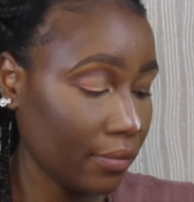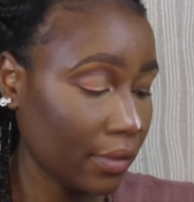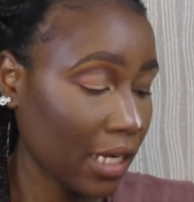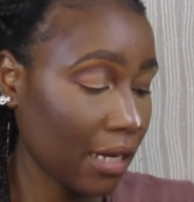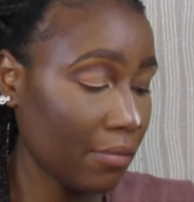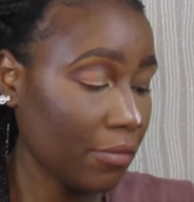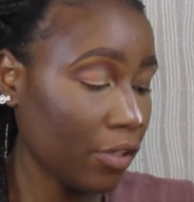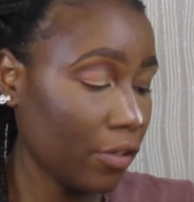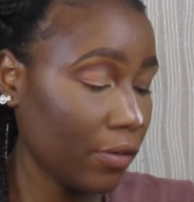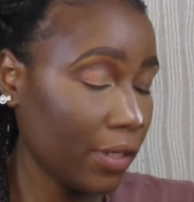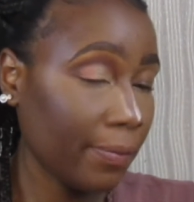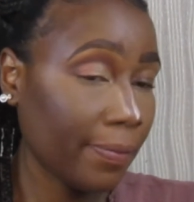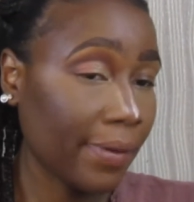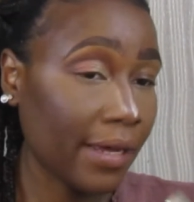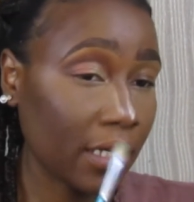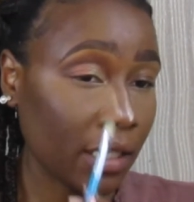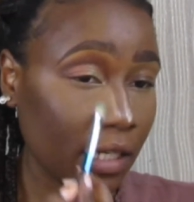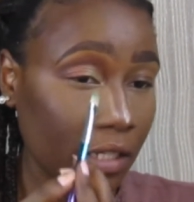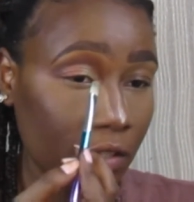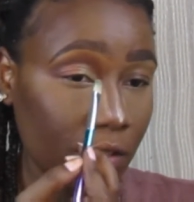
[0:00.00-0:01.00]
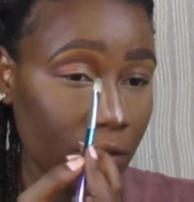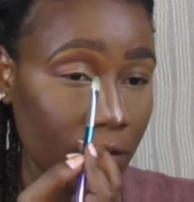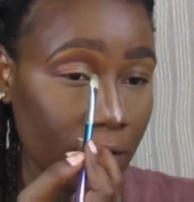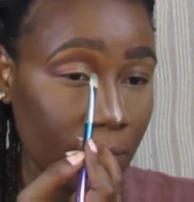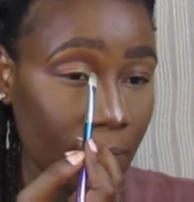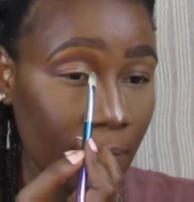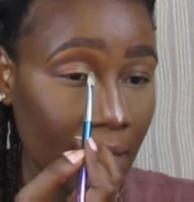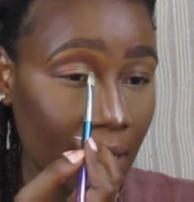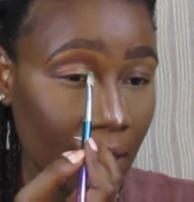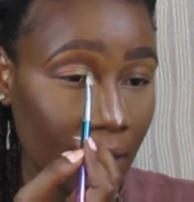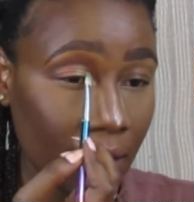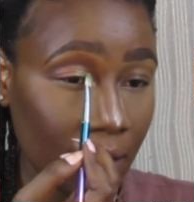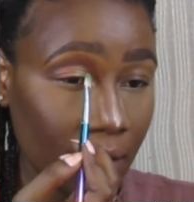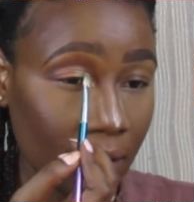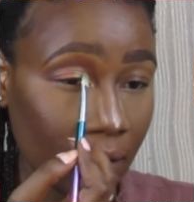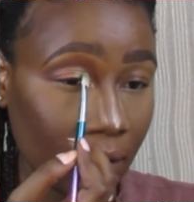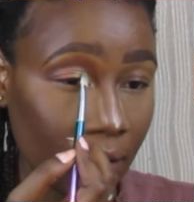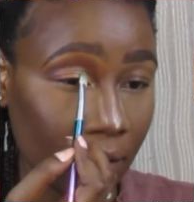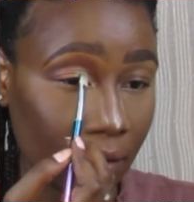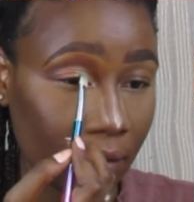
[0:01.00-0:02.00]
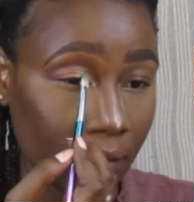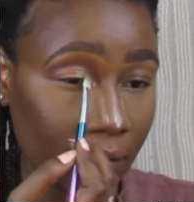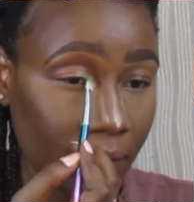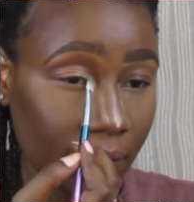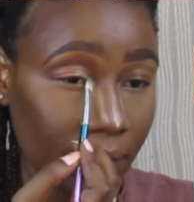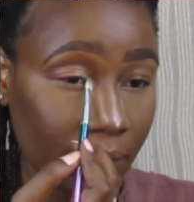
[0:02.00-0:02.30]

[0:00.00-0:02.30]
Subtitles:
I'm going back into Sparkle.